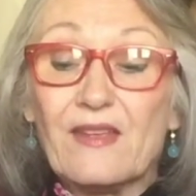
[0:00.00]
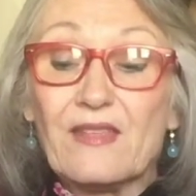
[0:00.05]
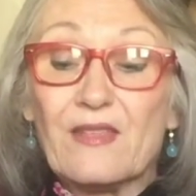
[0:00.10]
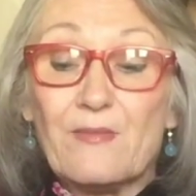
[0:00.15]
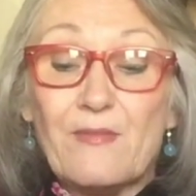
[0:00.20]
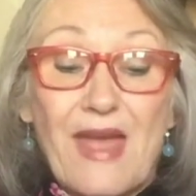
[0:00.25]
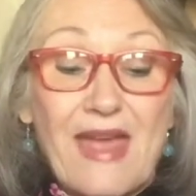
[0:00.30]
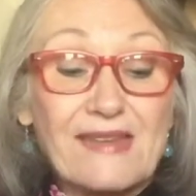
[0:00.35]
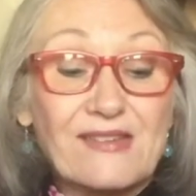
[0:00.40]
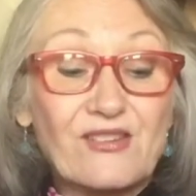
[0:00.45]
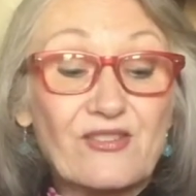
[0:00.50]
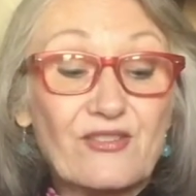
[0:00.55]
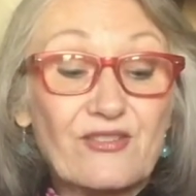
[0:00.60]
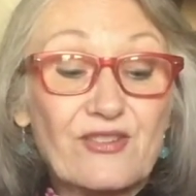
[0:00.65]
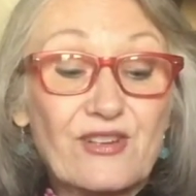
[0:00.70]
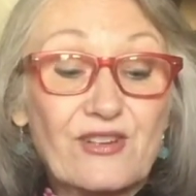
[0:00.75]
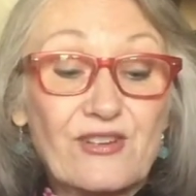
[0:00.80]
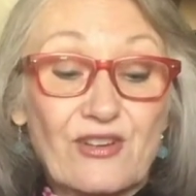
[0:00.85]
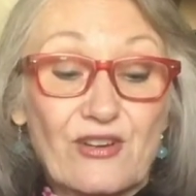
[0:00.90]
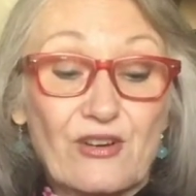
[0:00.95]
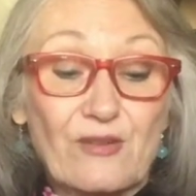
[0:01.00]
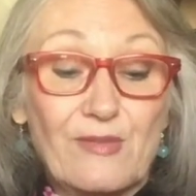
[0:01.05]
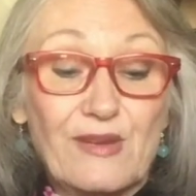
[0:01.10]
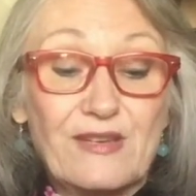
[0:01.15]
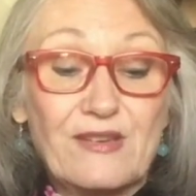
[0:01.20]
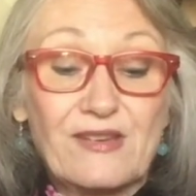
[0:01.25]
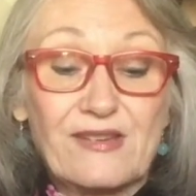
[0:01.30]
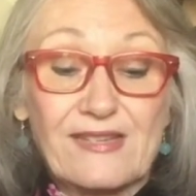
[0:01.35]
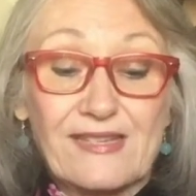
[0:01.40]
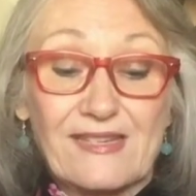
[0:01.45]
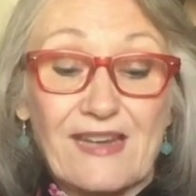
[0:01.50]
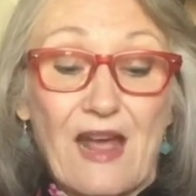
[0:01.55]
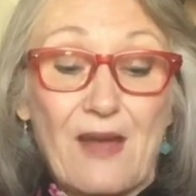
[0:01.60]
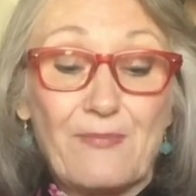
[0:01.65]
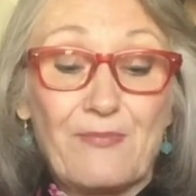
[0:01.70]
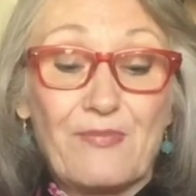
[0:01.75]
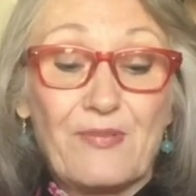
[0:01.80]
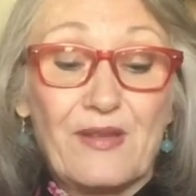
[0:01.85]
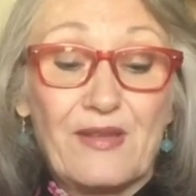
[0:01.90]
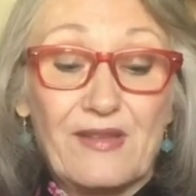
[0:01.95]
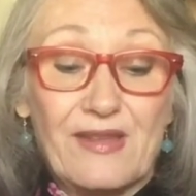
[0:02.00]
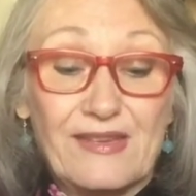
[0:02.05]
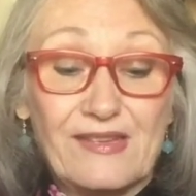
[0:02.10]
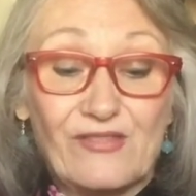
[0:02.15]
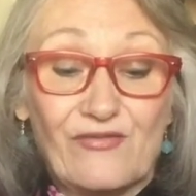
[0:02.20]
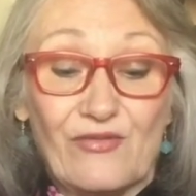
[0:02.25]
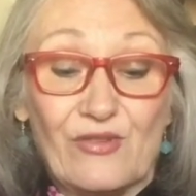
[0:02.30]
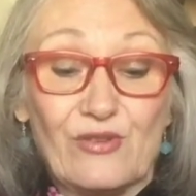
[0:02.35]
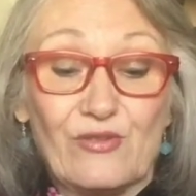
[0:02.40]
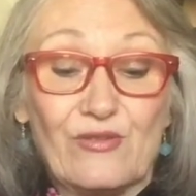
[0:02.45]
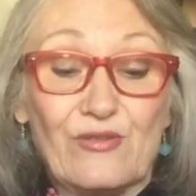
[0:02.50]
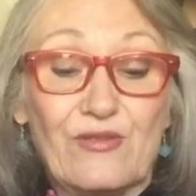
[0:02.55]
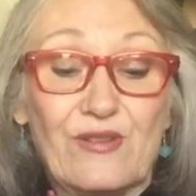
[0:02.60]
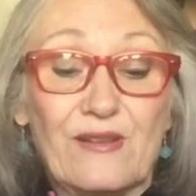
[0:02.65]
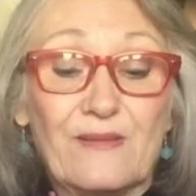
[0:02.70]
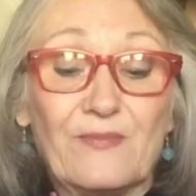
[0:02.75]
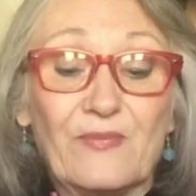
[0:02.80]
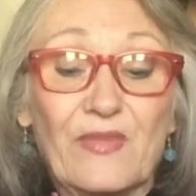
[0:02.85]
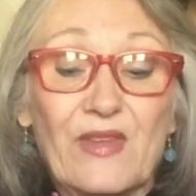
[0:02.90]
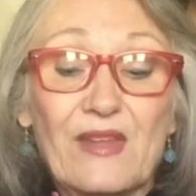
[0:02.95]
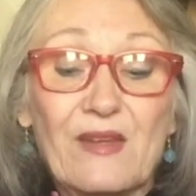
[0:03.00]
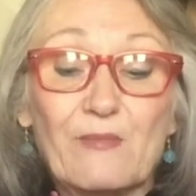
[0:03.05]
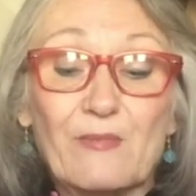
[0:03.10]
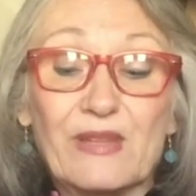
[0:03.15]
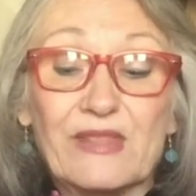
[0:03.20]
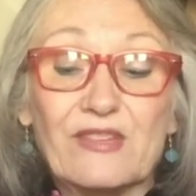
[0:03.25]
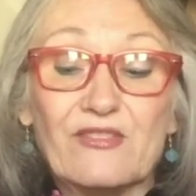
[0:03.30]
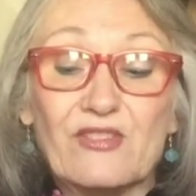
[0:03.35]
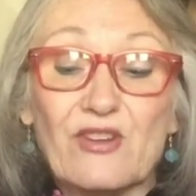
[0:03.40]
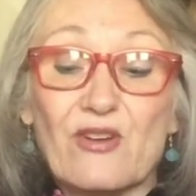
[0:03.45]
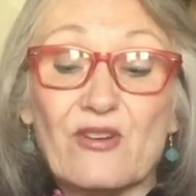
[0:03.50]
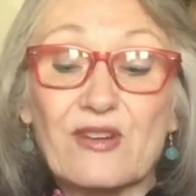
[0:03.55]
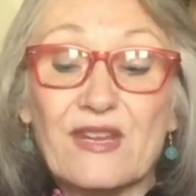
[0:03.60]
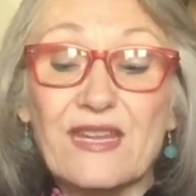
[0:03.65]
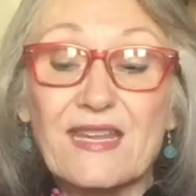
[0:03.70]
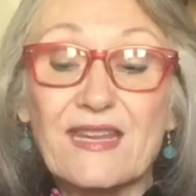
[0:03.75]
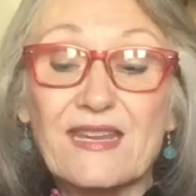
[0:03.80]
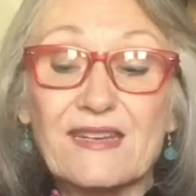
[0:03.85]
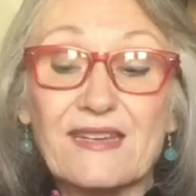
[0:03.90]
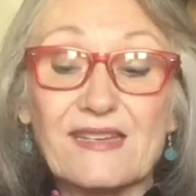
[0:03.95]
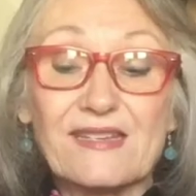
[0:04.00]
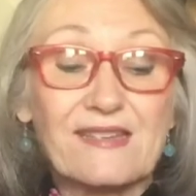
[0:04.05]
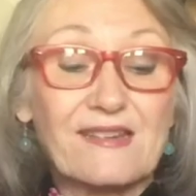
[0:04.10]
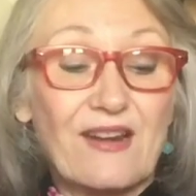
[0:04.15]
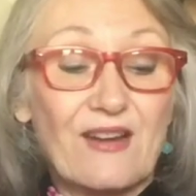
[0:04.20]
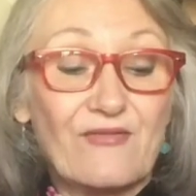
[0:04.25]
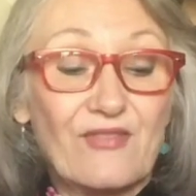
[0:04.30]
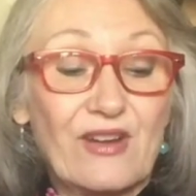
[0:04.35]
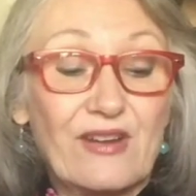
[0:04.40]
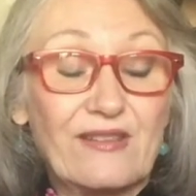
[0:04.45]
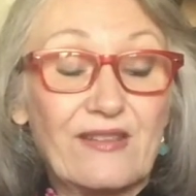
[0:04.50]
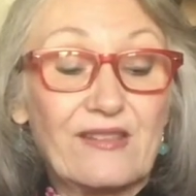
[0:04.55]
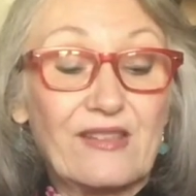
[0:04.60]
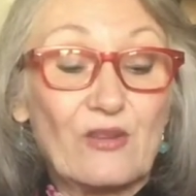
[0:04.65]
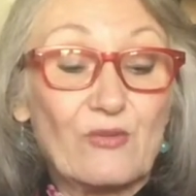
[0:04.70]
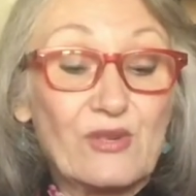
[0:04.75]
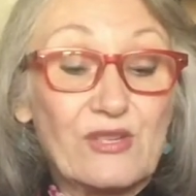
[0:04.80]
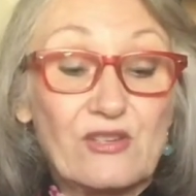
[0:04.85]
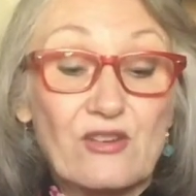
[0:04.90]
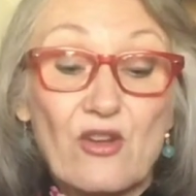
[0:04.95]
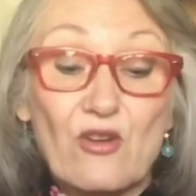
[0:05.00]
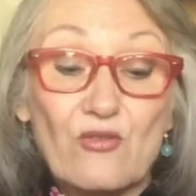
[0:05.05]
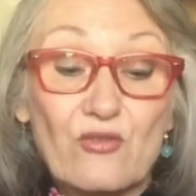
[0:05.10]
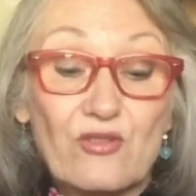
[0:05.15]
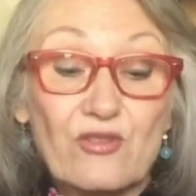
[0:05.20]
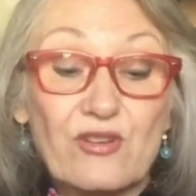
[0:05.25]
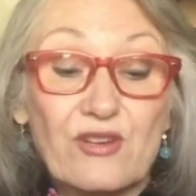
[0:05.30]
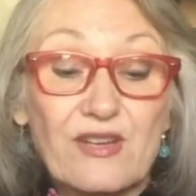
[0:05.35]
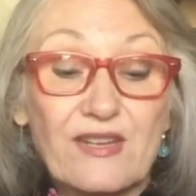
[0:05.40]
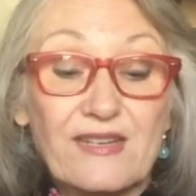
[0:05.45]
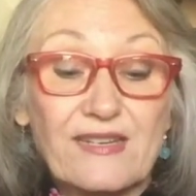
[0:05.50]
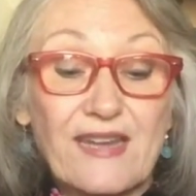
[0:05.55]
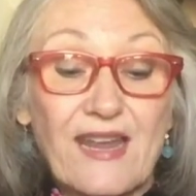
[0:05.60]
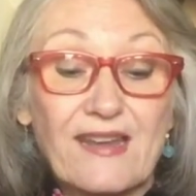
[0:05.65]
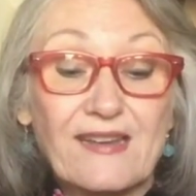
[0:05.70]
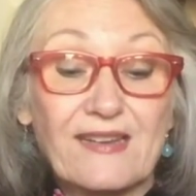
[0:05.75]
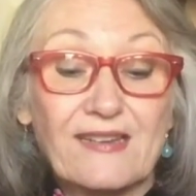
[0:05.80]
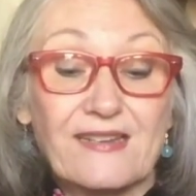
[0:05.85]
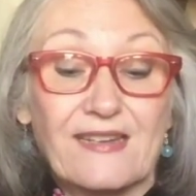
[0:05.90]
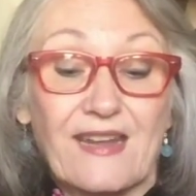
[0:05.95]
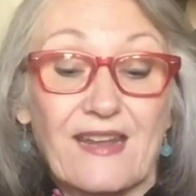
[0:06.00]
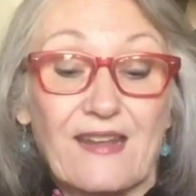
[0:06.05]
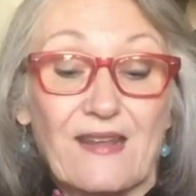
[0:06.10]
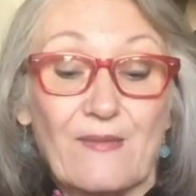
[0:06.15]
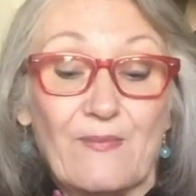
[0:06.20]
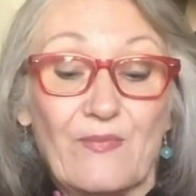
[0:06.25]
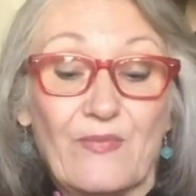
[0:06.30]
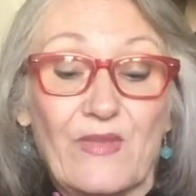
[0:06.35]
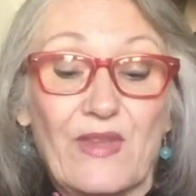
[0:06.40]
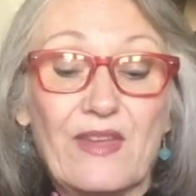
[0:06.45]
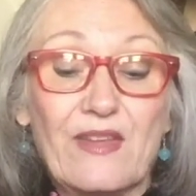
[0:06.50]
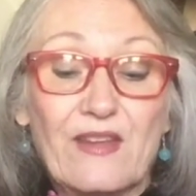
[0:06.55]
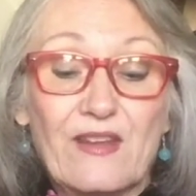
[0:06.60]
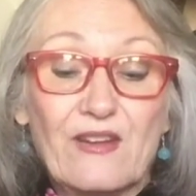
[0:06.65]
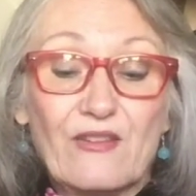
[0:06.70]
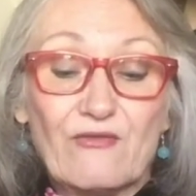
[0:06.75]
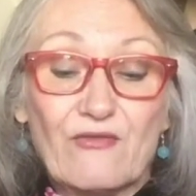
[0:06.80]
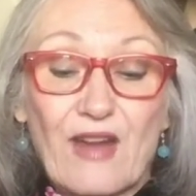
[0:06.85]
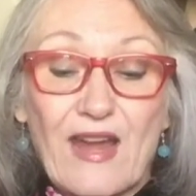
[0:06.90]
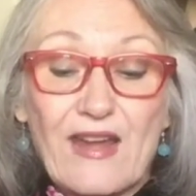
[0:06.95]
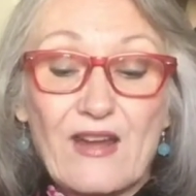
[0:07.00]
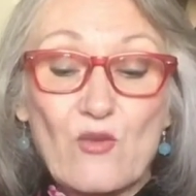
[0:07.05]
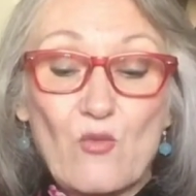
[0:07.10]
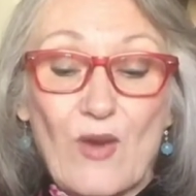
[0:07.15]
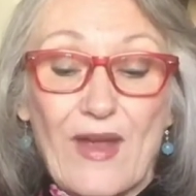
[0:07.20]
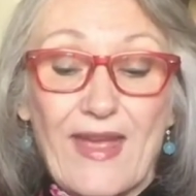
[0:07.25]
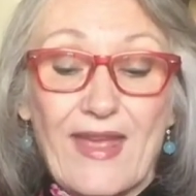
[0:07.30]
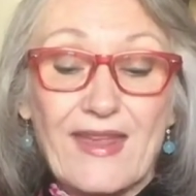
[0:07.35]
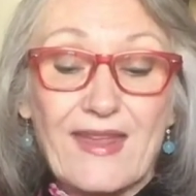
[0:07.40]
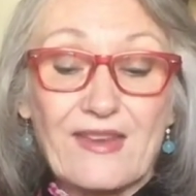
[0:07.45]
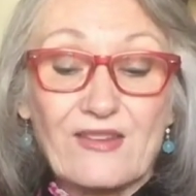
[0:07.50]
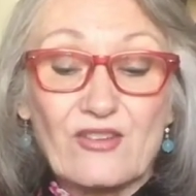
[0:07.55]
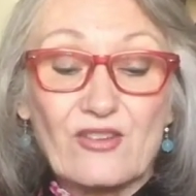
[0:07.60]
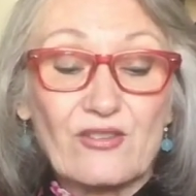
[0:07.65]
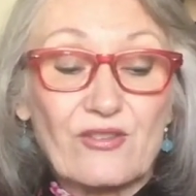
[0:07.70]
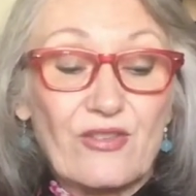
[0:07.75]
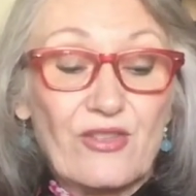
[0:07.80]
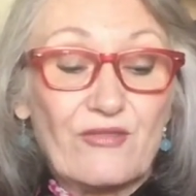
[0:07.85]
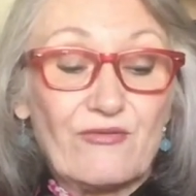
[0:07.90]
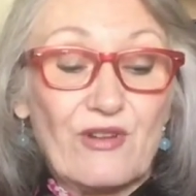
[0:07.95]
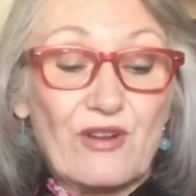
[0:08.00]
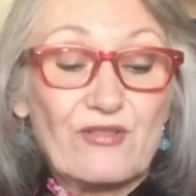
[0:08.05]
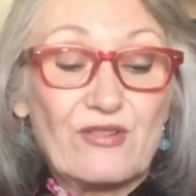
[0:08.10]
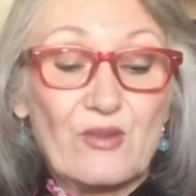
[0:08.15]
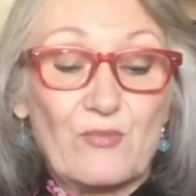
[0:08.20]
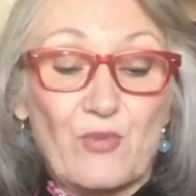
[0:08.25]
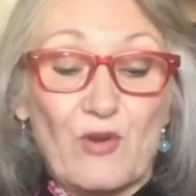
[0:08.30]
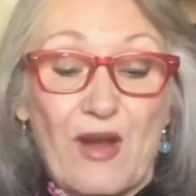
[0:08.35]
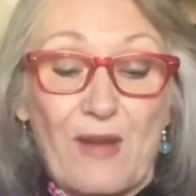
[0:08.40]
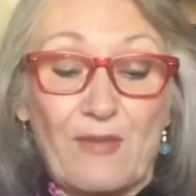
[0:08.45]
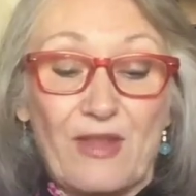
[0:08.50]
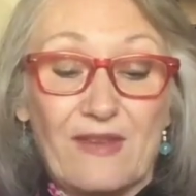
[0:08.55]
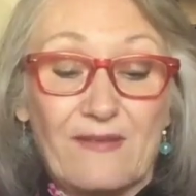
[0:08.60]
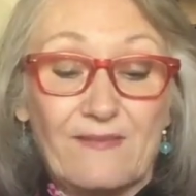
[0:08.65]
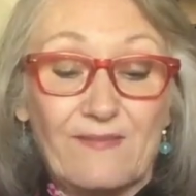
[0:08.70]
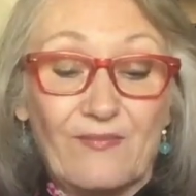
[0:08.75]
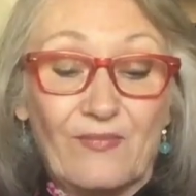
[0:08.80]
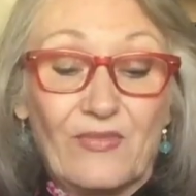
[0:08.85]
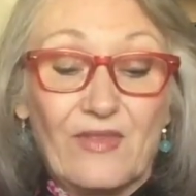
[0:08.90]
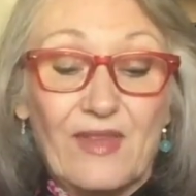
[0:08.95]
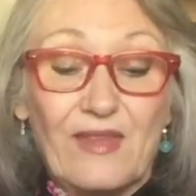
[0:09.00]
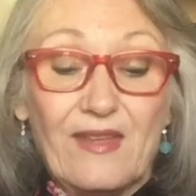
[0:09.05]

The master determined to stop his food, but the donkey, discovering that there was no good intended to him, ran away and took the road to Bremen.